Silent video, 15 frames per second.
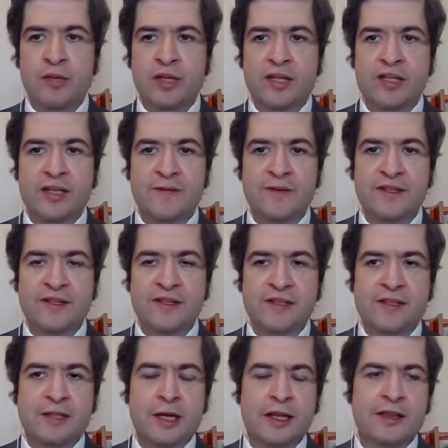But the difference
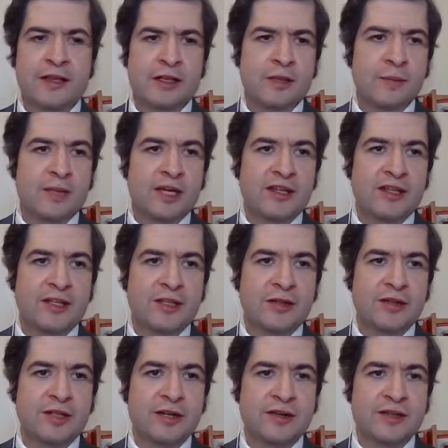is, I think the big thing
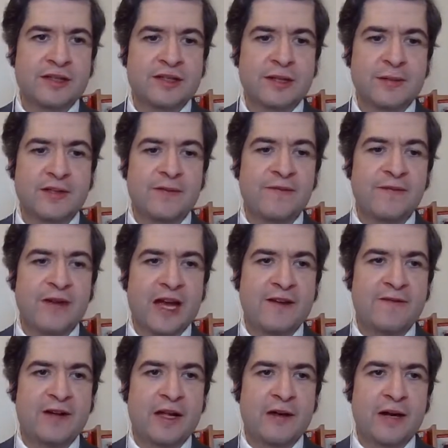you'll notice is some of the
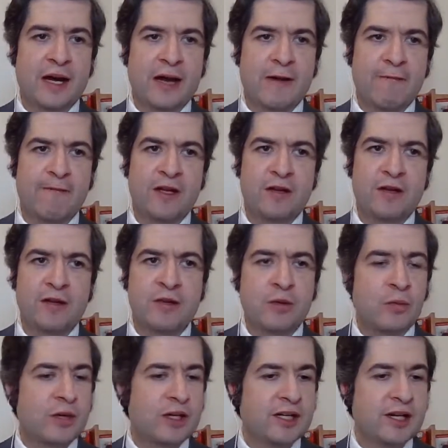fan following. I feel
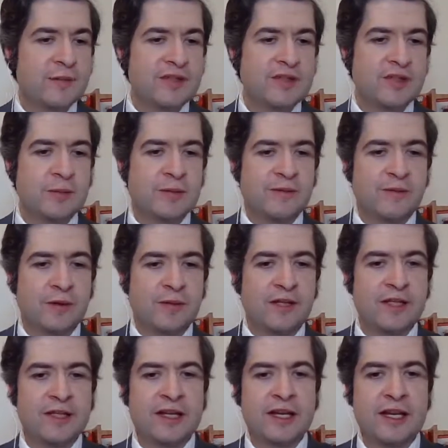when it comes to Super
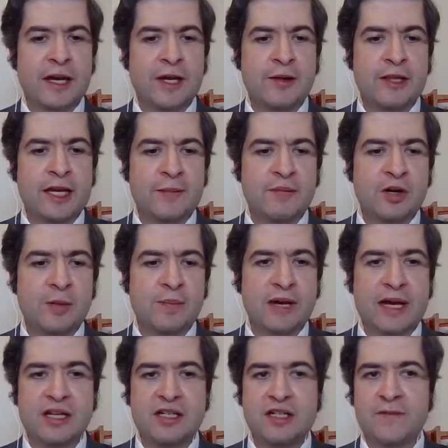Formula, they got a lot more
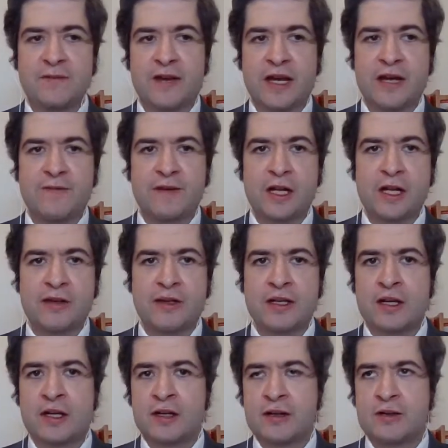passionate fan following
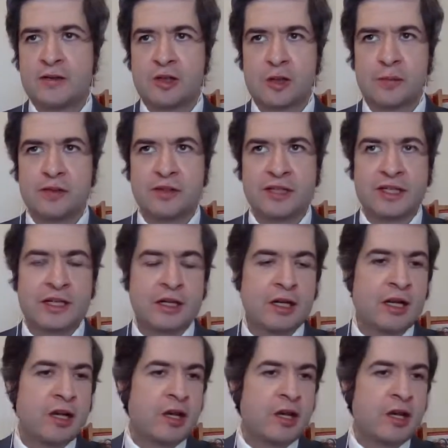globally.